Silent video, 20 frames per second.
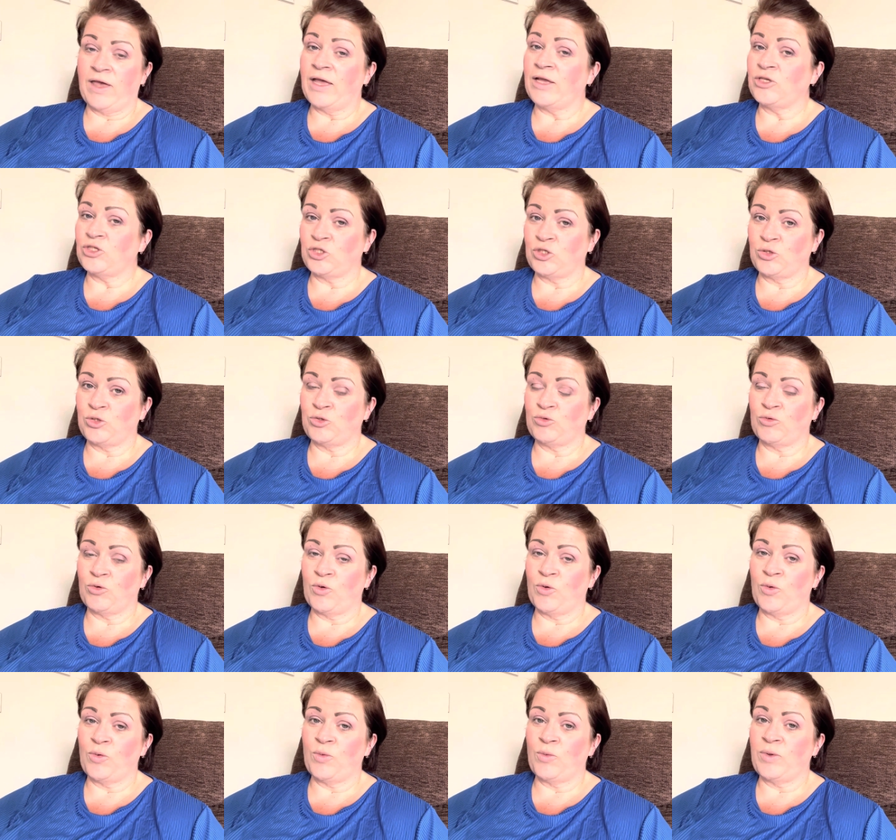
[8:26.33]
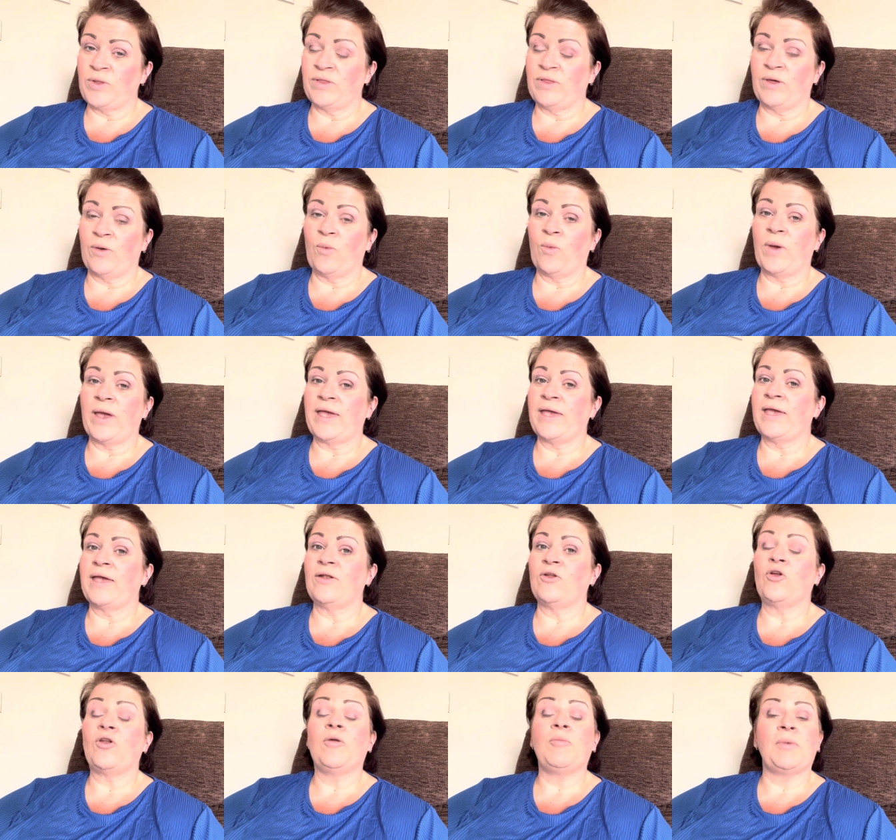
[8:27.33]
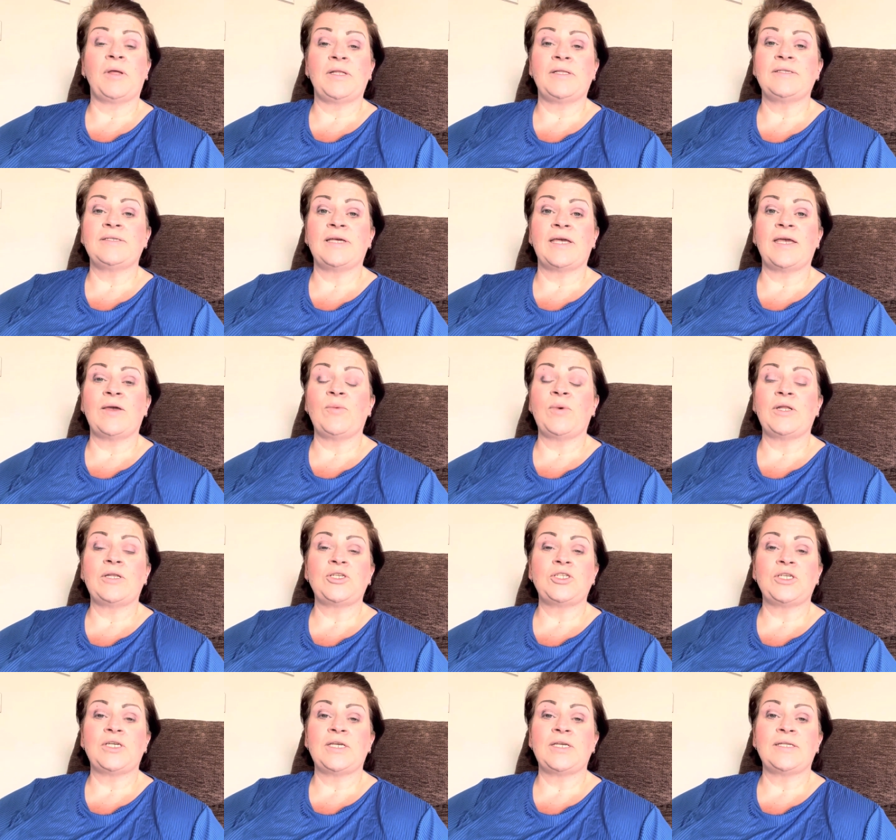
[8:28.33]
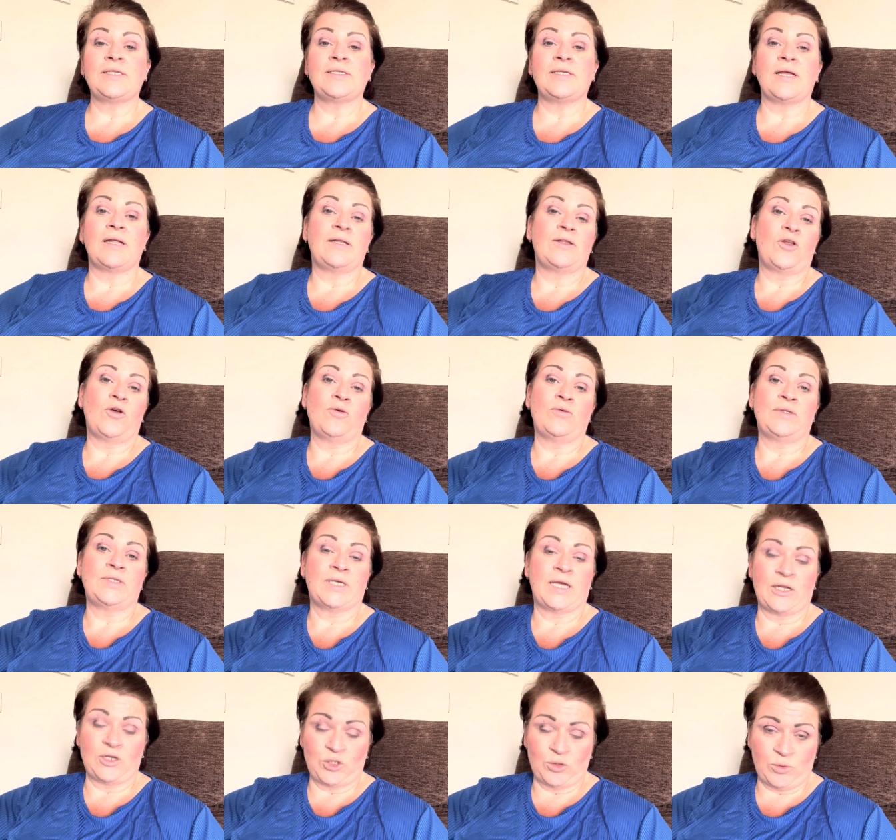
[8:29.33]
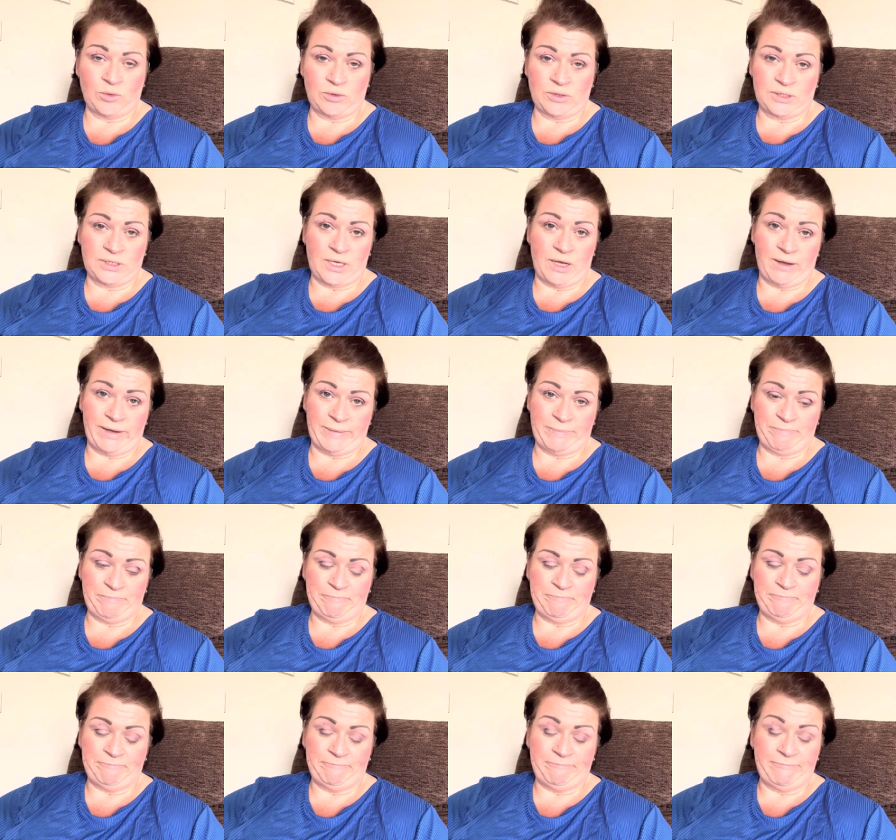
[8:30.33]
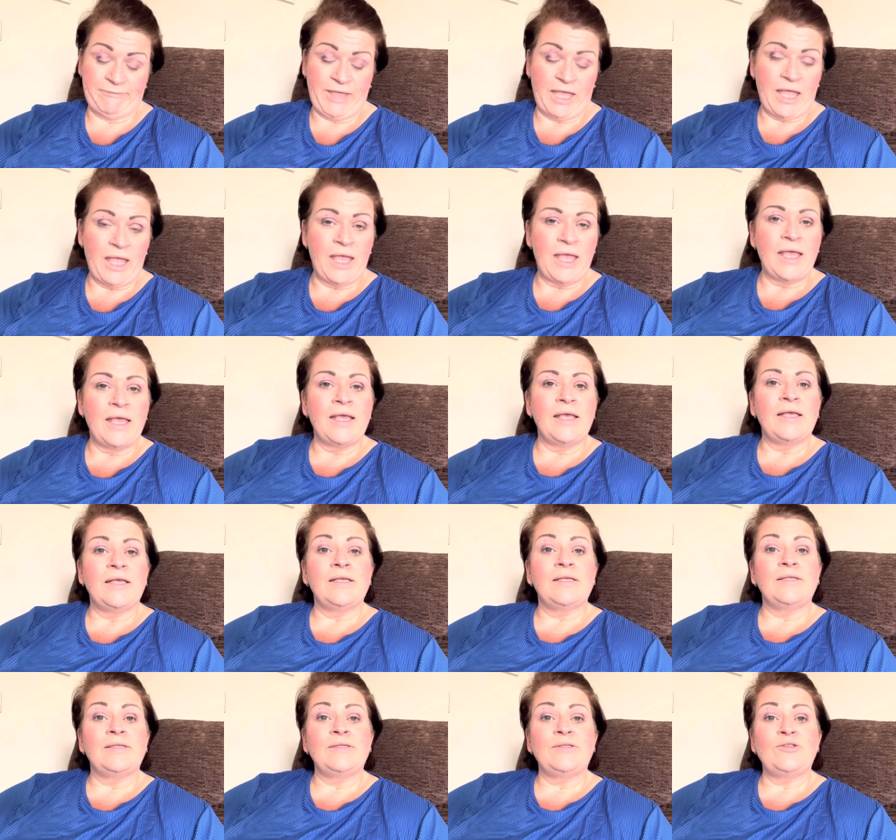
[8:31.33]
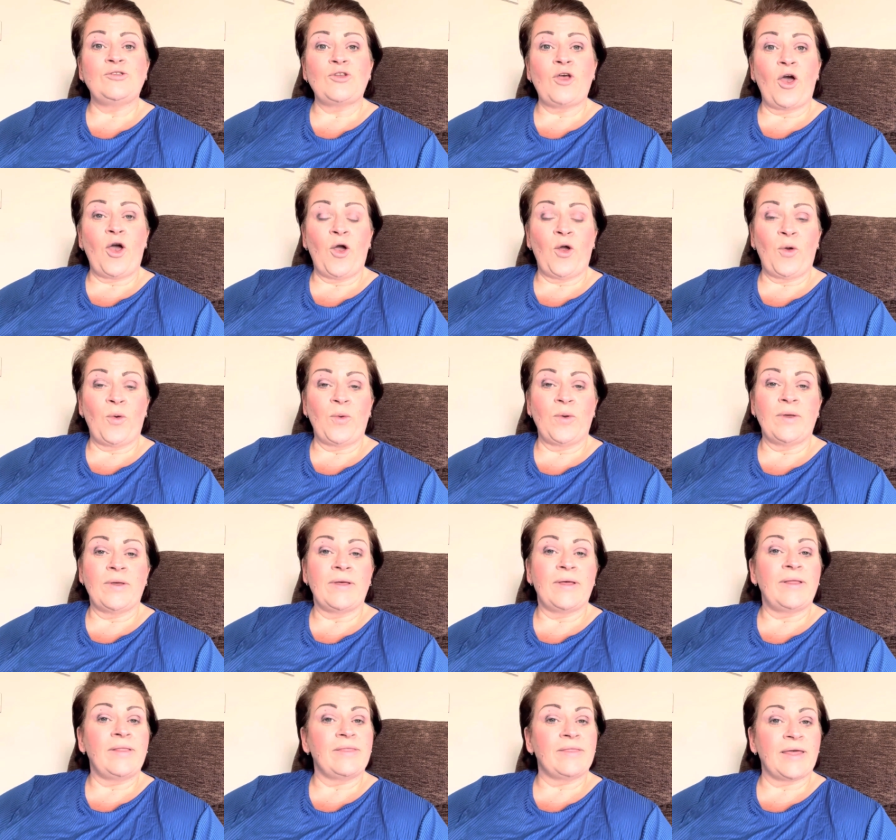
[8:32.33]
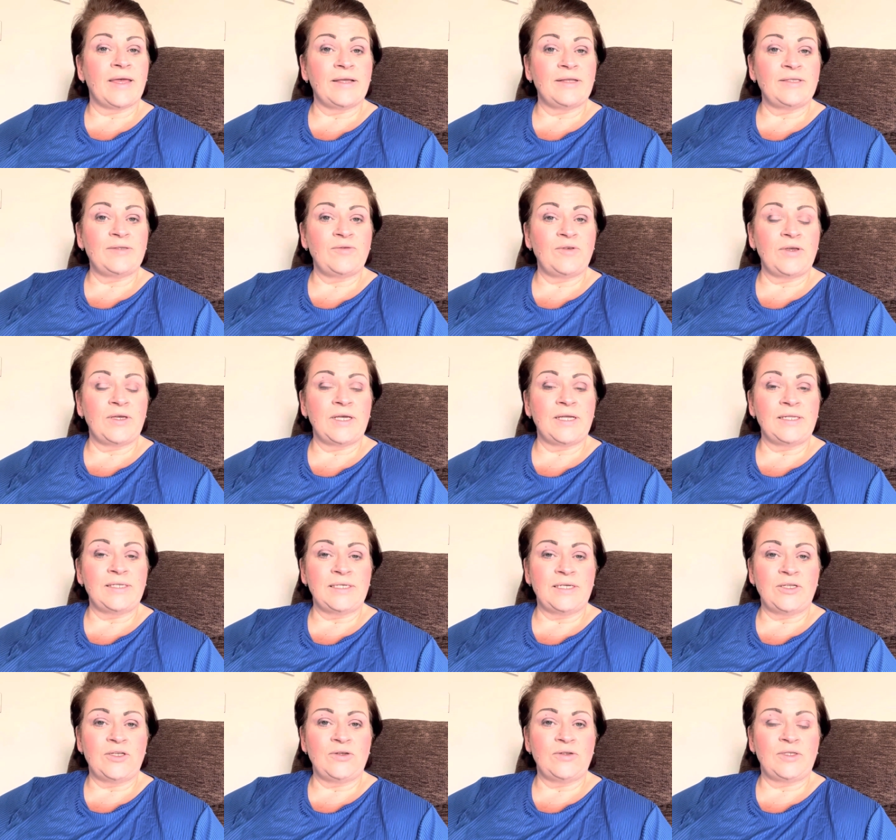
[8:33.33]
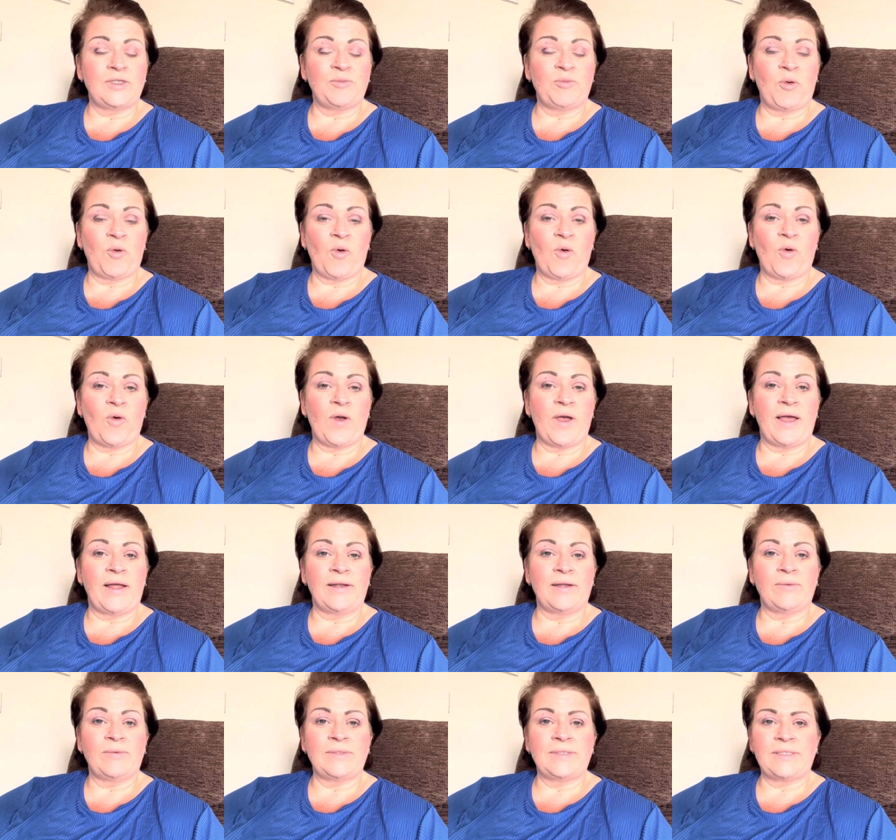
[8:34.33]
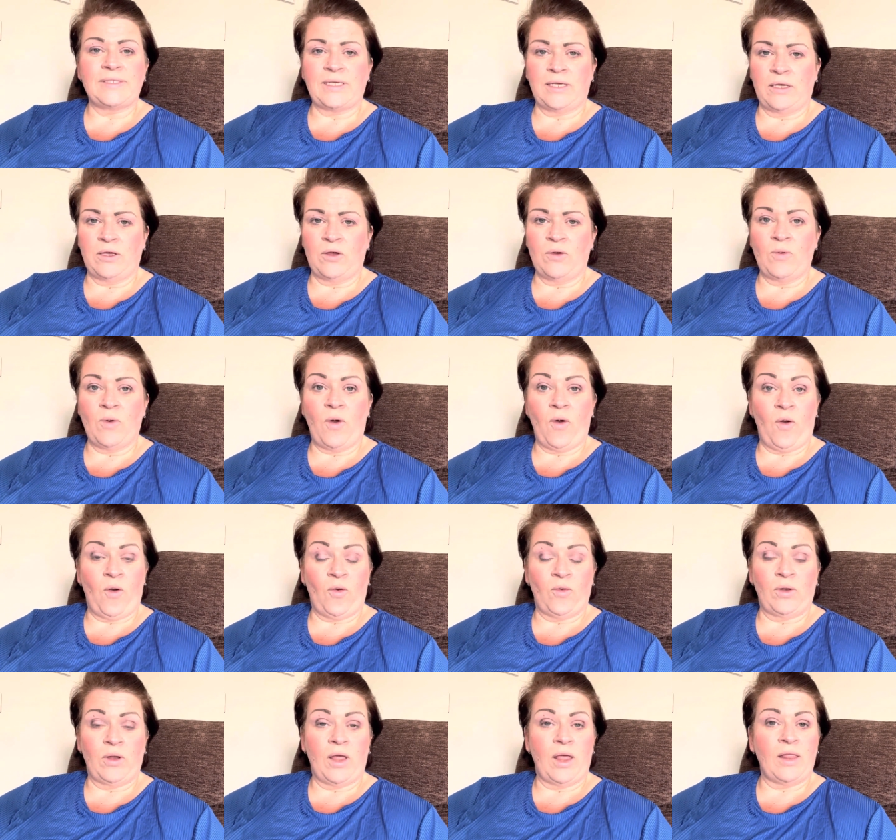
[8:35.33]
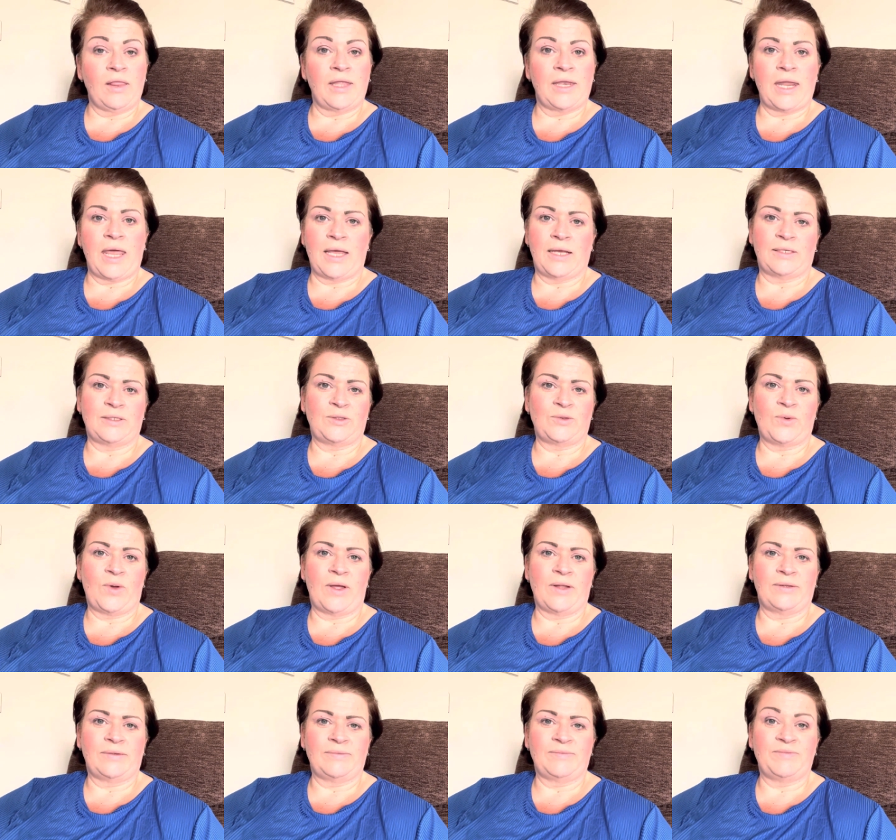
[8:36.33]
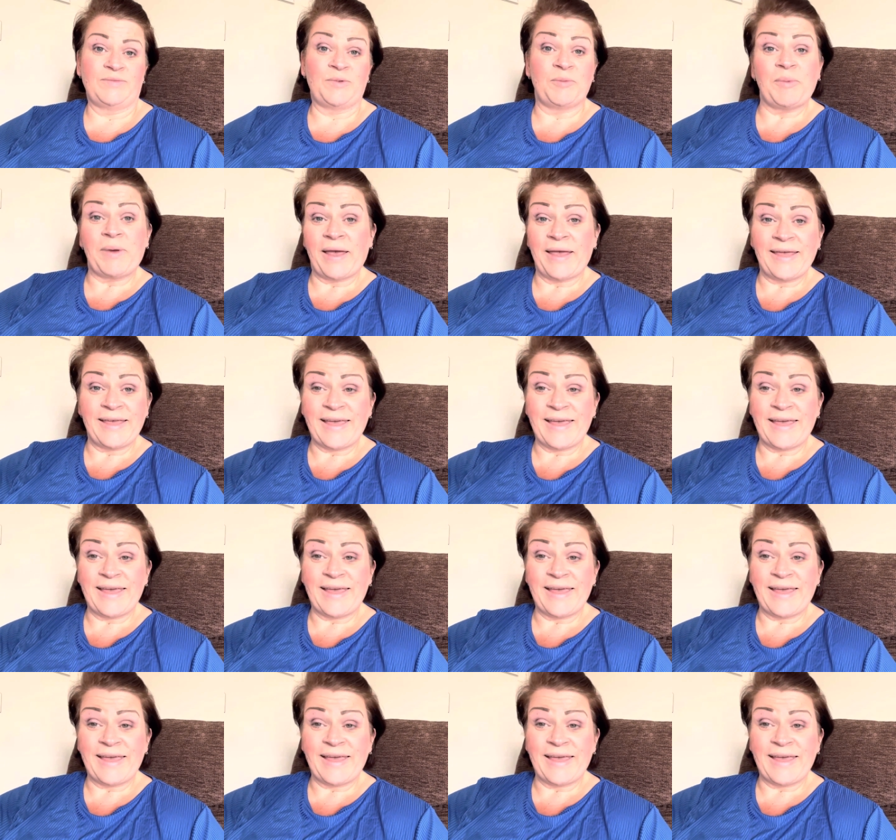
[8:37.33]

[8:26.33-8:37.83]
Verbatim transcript: as usual, with the weigh-in on a Monday, which is no scheduled time. So, thanks for your continued support and I will see you on the next one. Bye,